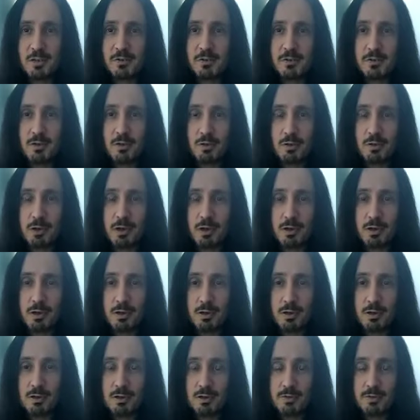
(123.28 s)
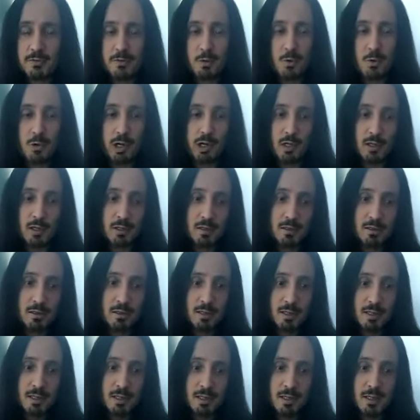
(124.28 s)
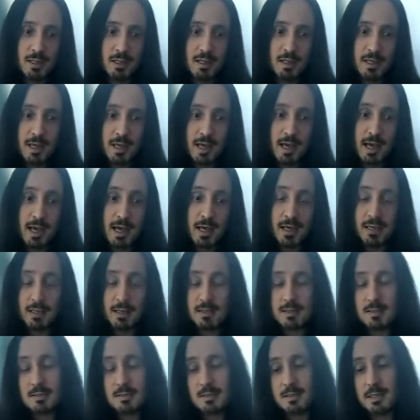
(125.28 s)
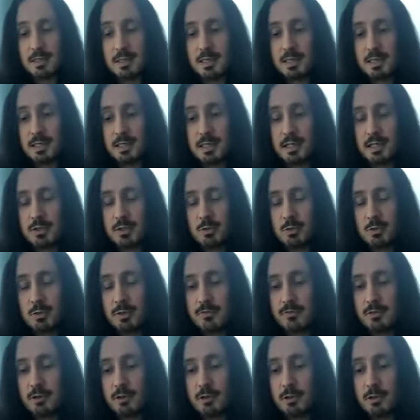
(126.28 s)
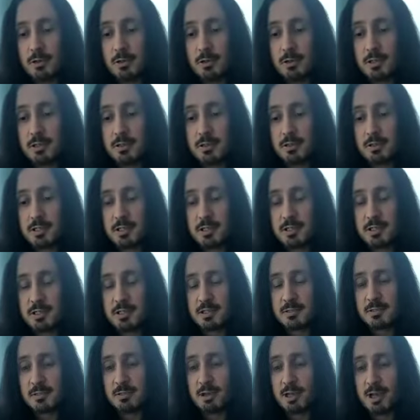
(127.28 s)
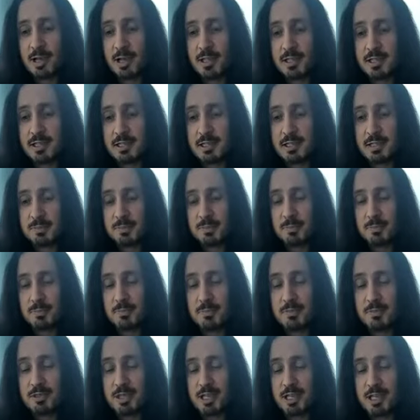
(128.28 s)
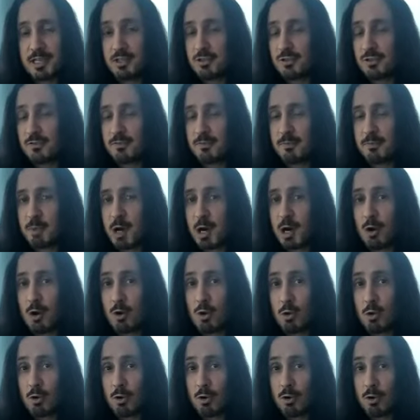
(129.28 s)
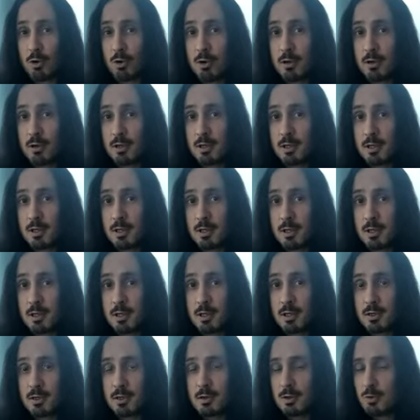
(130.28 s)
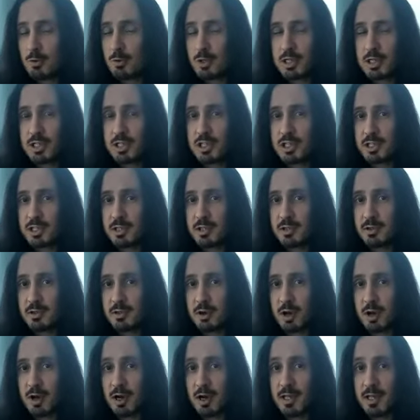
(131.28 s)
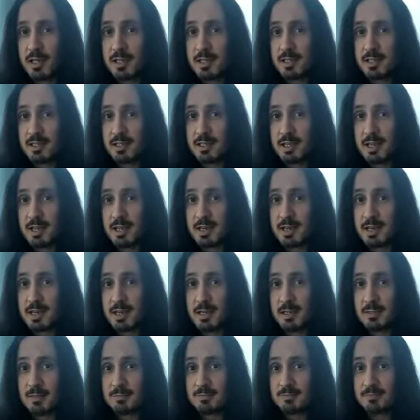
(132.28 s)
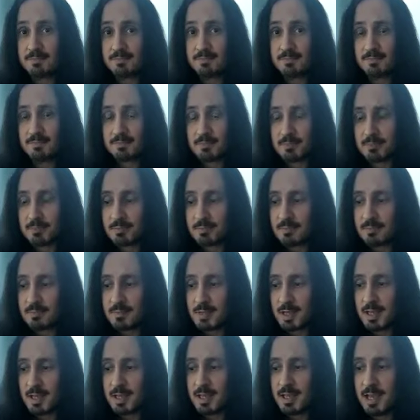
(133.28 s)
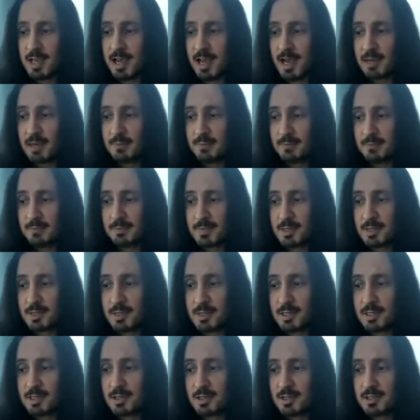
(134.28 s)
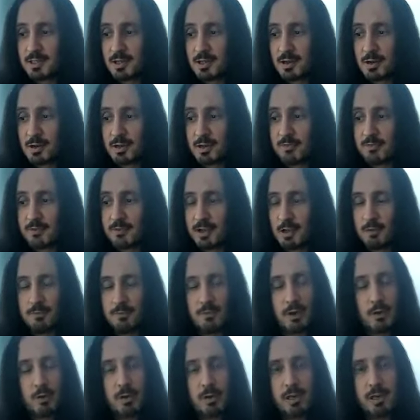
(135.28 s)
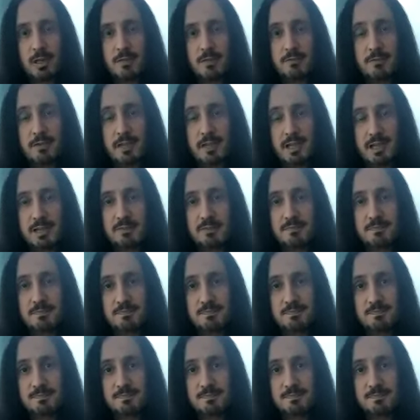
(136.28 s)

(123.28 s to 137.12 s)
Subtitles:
of career, if you will. And it symbolizes change of power or reaching new heights. And yeah, so it felt very fitting.